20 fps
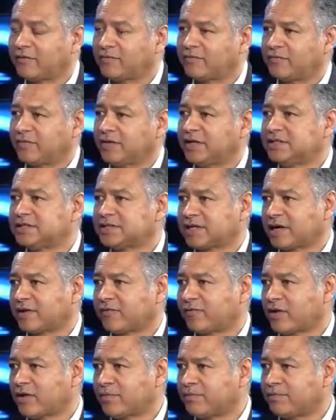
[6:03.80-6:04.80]
inside of
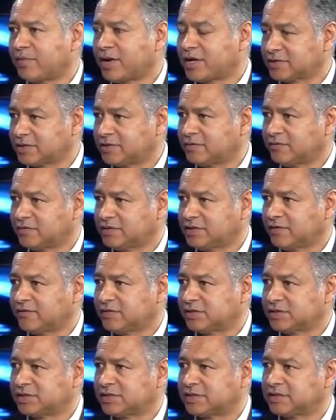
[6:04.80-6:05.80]
our basket of
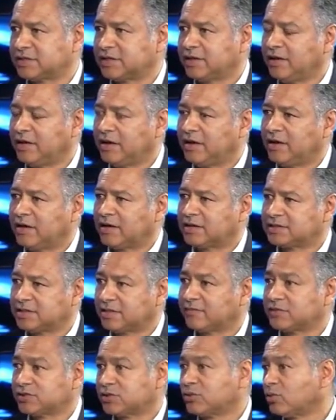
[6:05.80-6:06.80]
services a
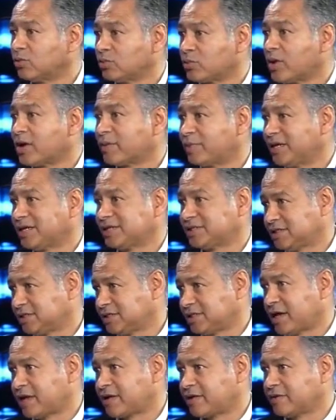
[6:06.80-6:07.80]
service called Workplace
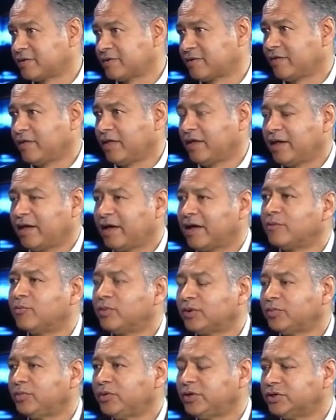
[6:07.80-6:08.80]
Design. And what
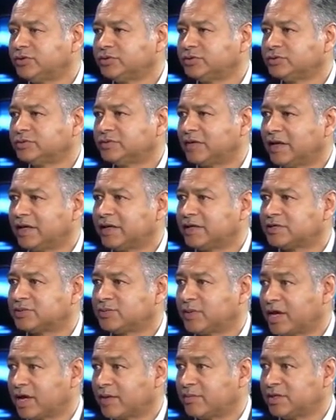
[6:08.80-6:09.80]
we do is we
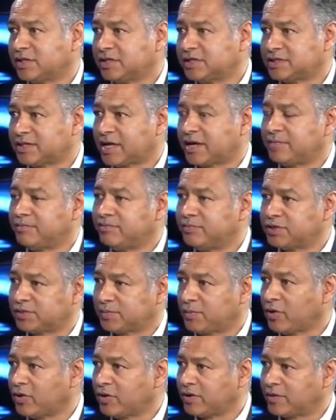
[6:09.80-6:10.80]
come and design
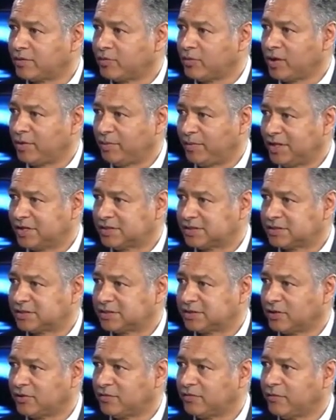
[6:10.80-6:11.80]
bespoke workplaces.
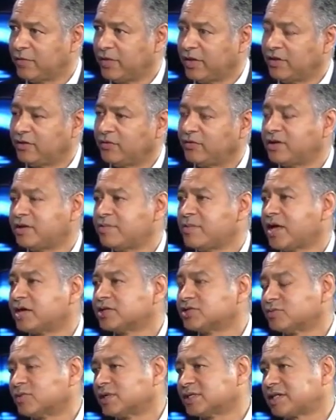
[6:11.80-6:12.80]
So you can imagine
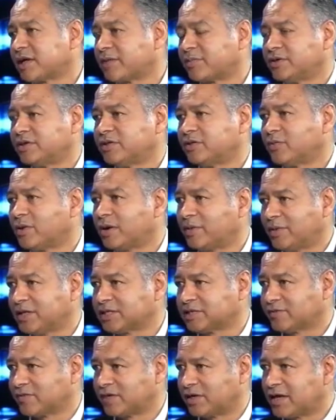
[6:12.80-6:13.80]
what's happened in the workplace over
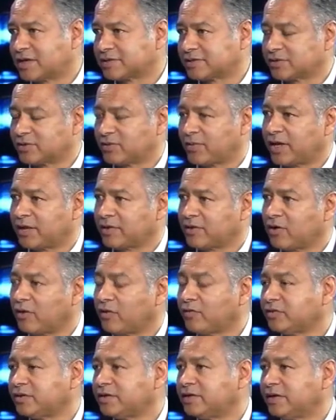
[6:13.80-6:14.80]
the last little while.
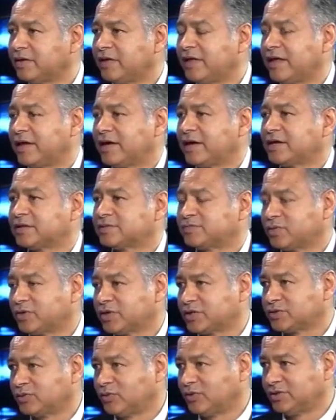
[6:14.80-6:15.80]
COVID has put us
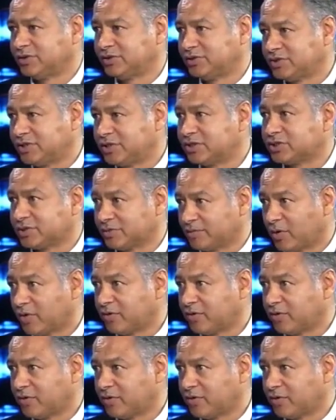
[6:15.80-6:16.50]
all into digital mode.